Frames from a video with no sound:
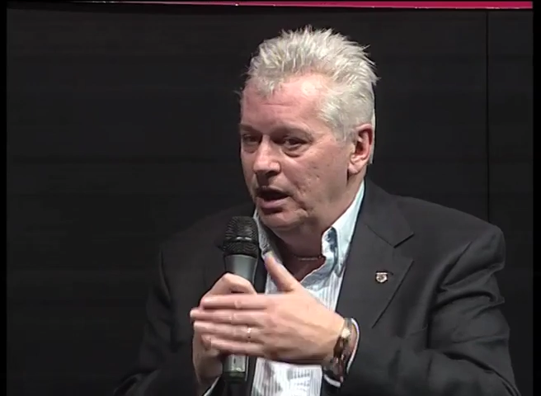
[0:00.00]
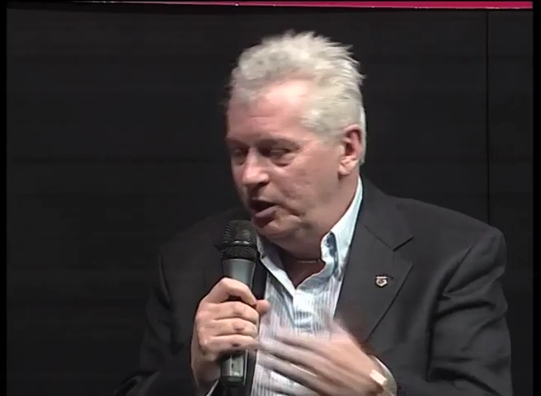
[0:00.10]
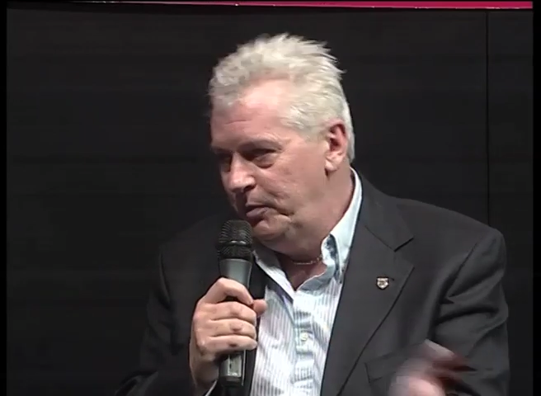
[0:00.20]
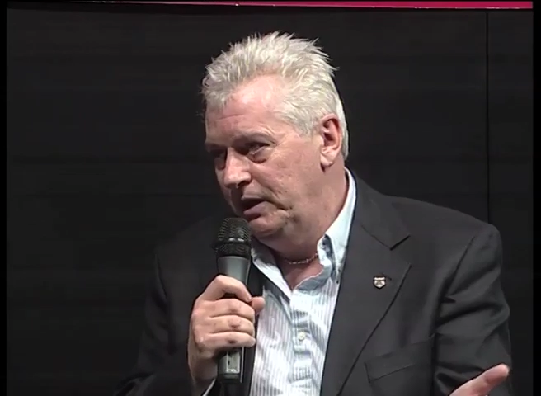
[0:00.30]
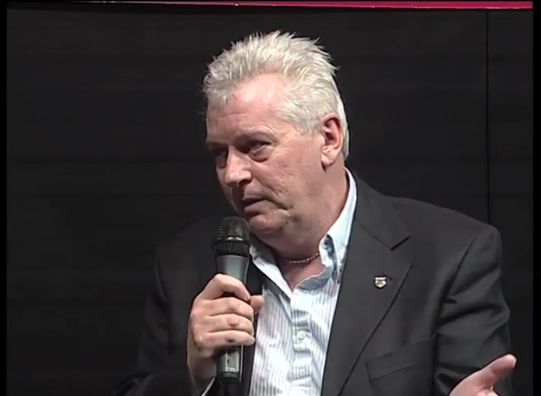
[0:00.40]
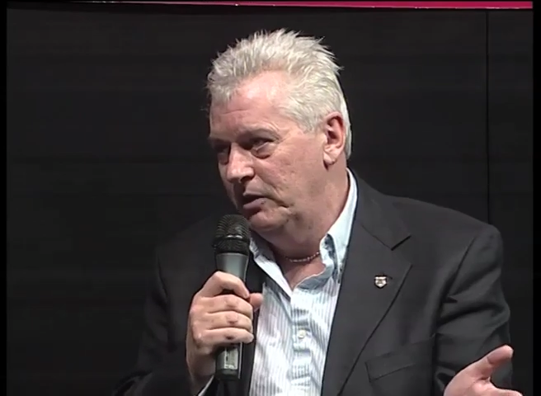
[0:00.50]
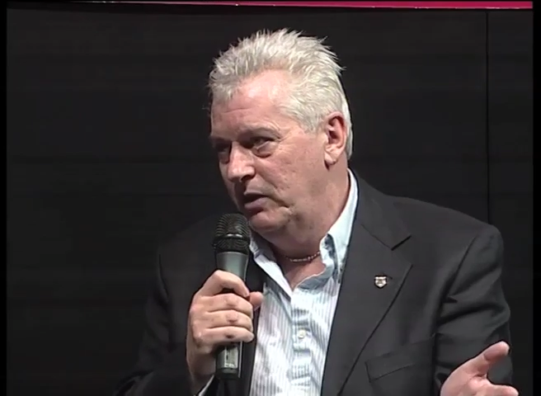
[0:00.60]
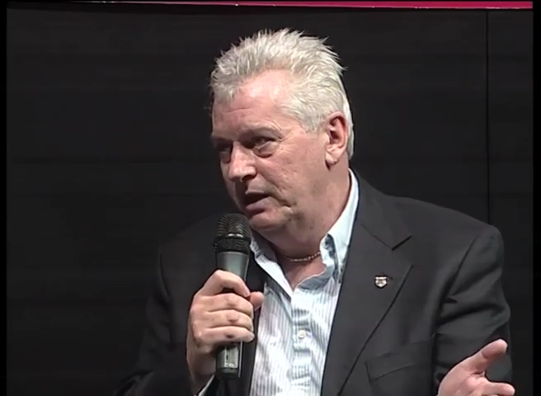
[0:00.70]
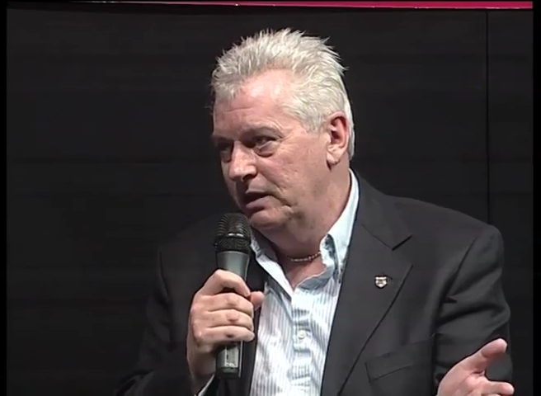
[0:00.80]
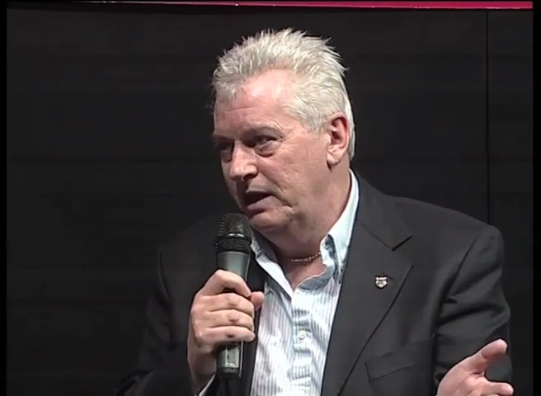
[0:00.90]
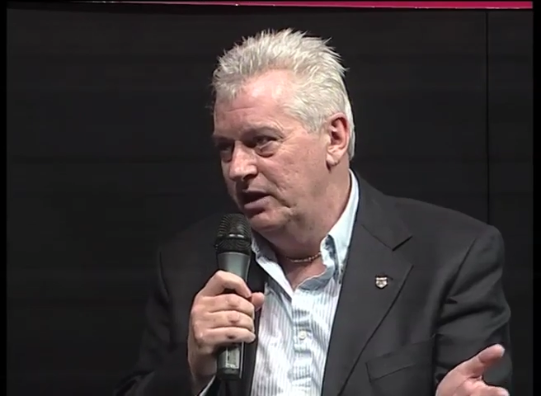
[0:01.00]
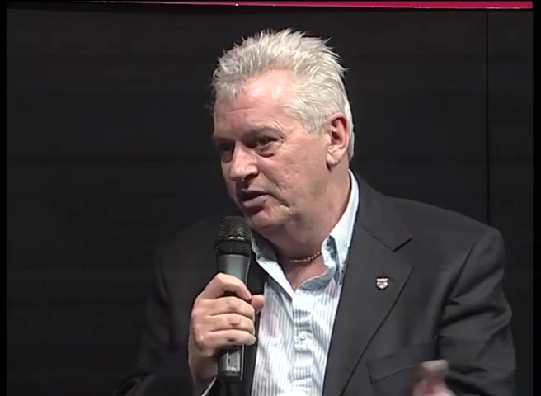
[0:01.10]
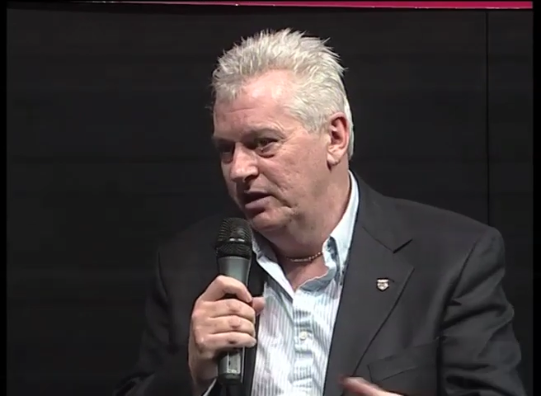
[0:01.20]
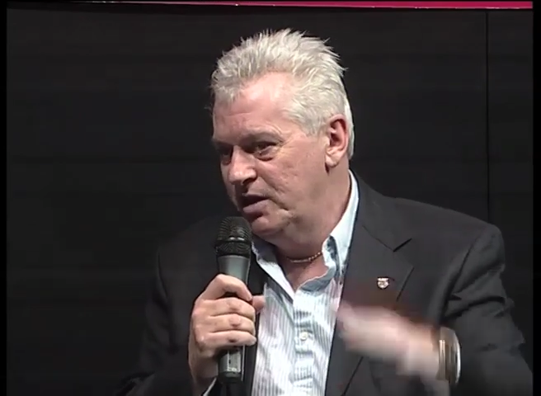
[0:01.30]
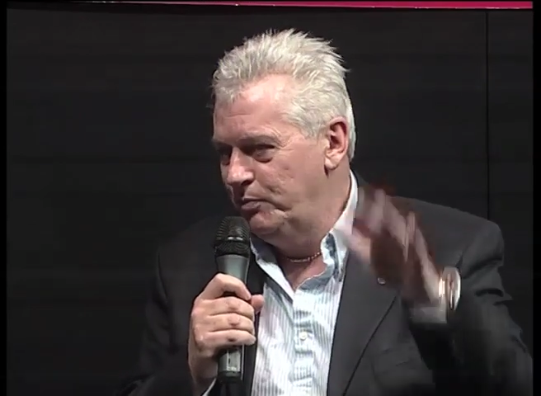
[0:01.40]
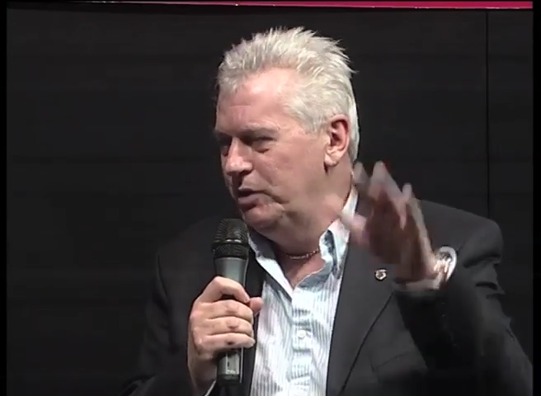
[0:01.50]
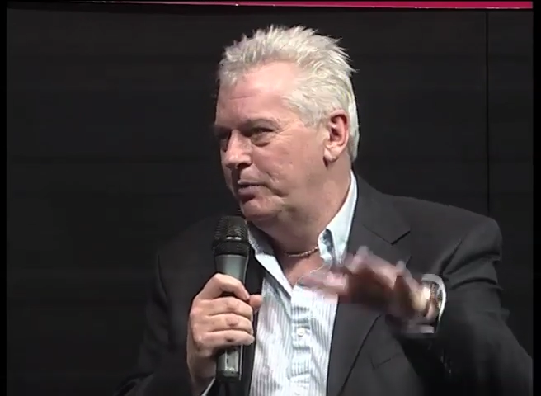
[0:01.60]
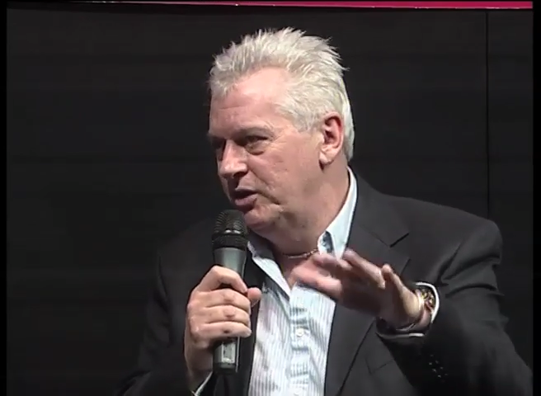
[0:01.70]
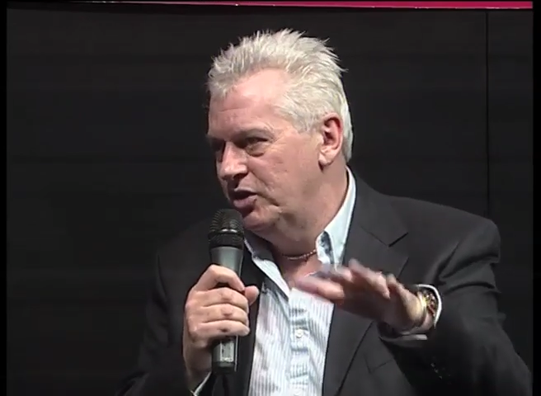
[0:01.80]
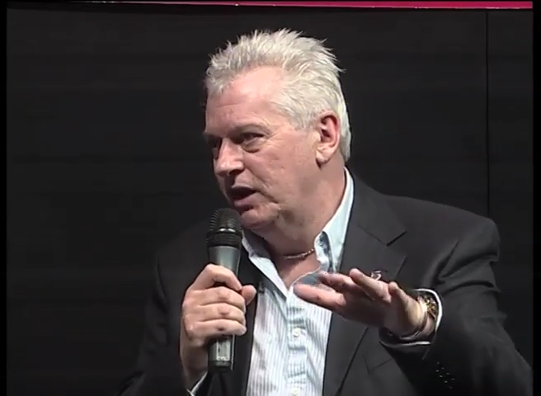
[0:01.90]
Open up the regulations, put a
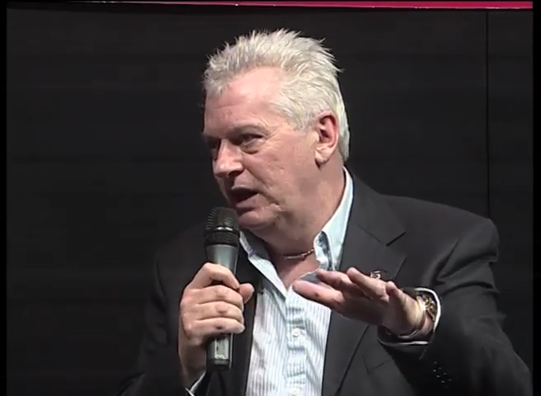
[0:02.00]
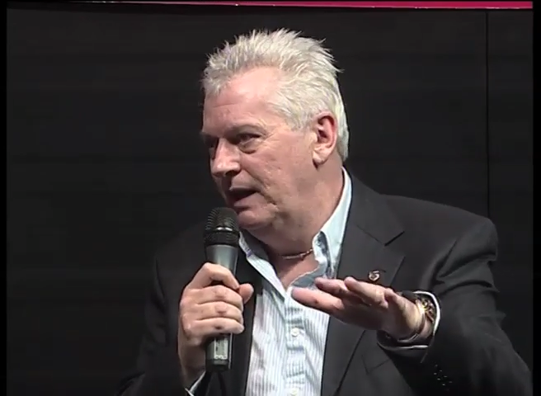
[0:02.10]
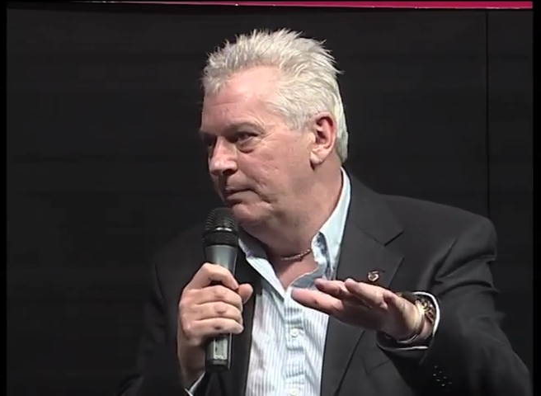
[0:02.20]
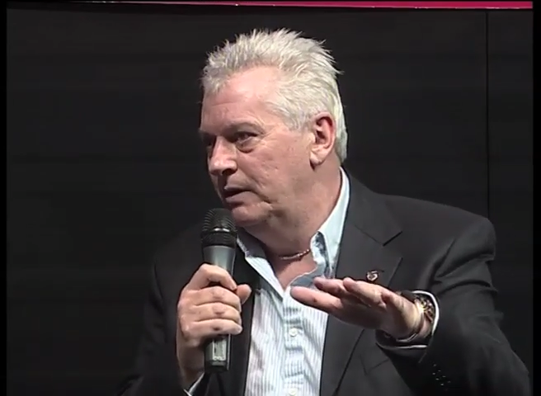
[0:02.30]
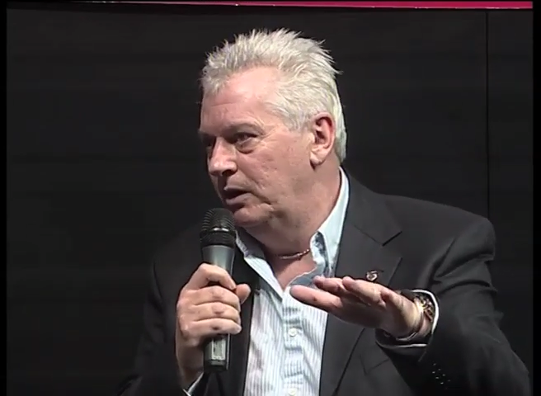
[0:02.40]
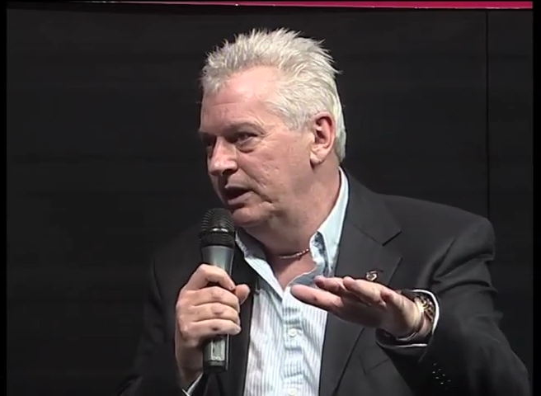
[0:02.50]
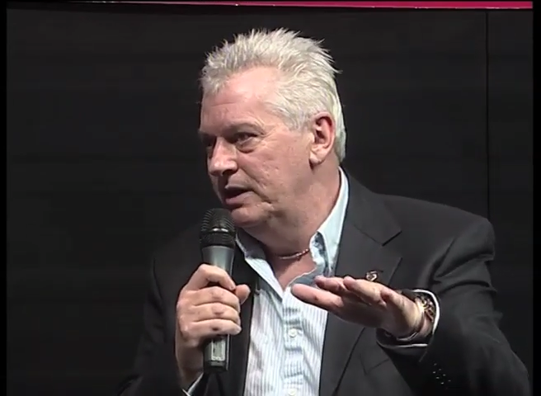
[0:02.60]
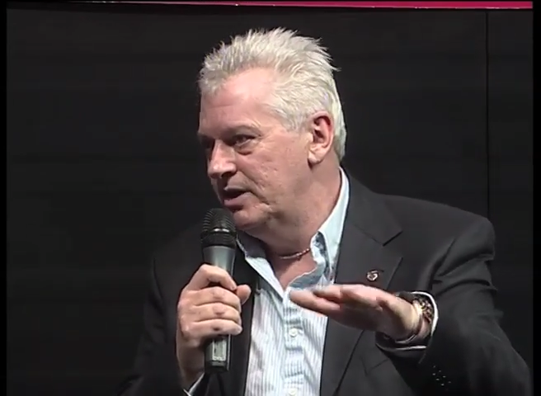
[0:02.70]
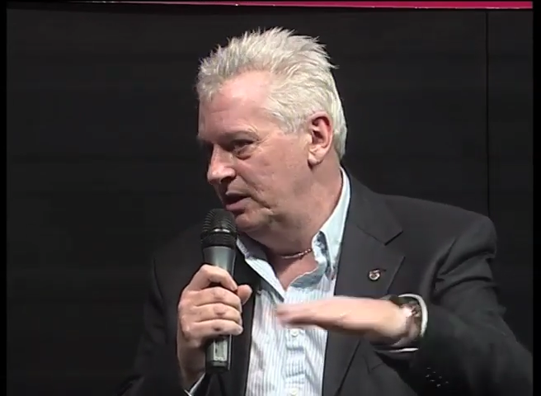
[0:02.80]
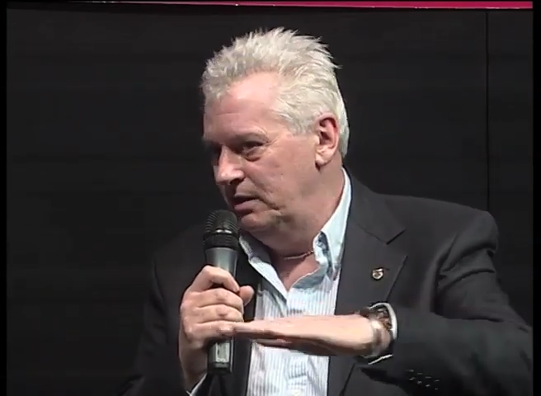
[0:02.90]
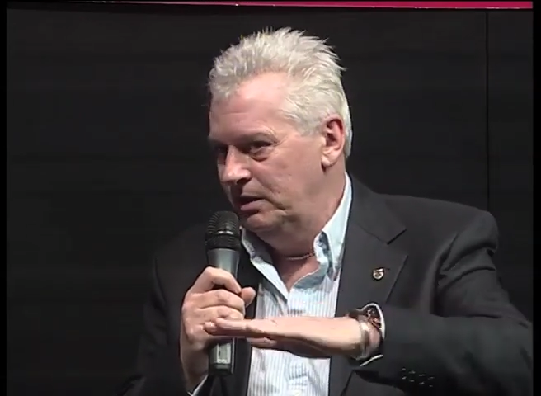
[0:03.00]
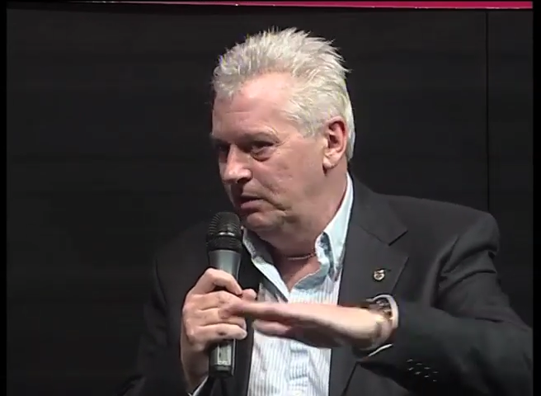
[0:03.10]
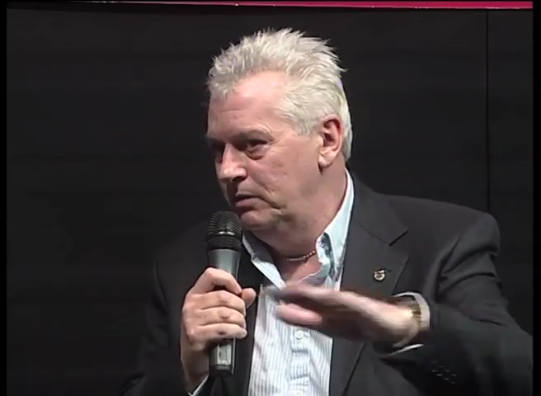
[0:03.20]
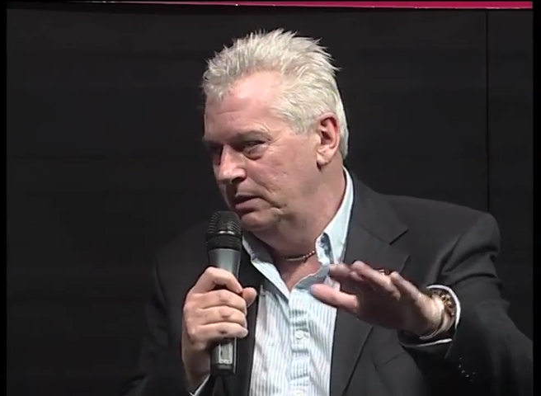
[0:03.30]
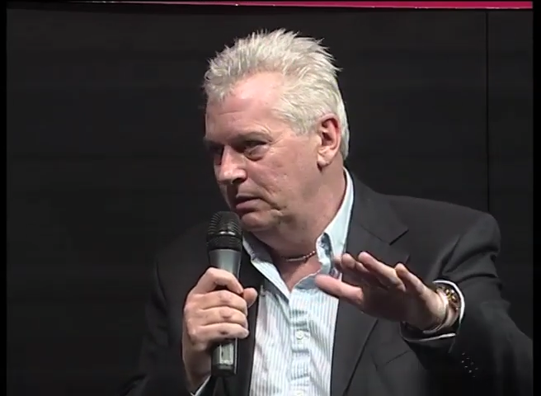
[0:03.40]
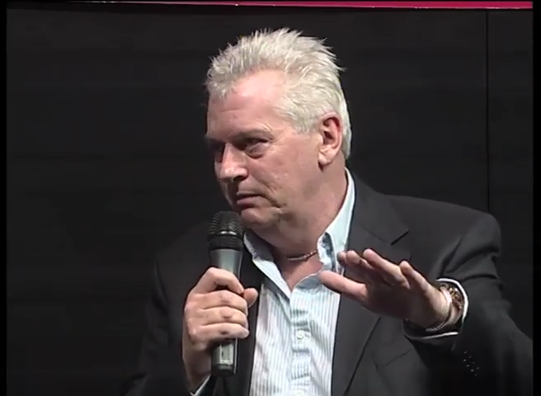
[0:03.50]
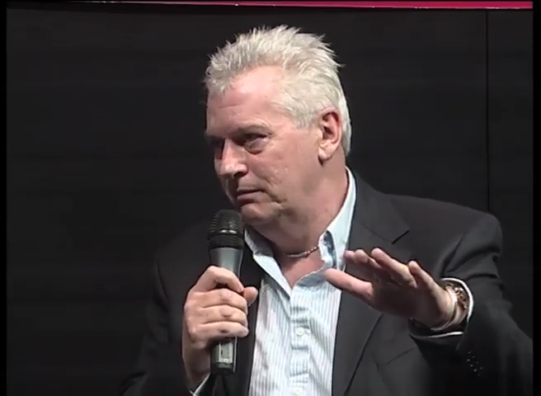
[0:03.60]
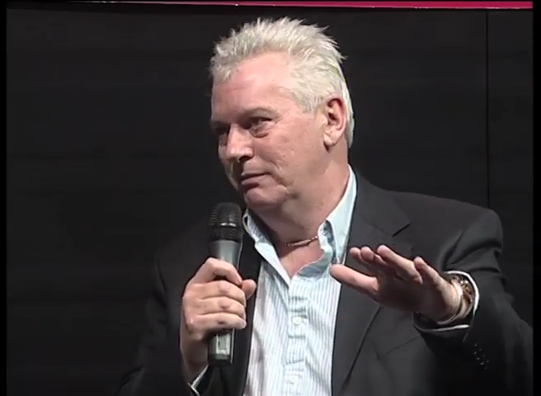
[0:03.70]
budget cap on it, so we're not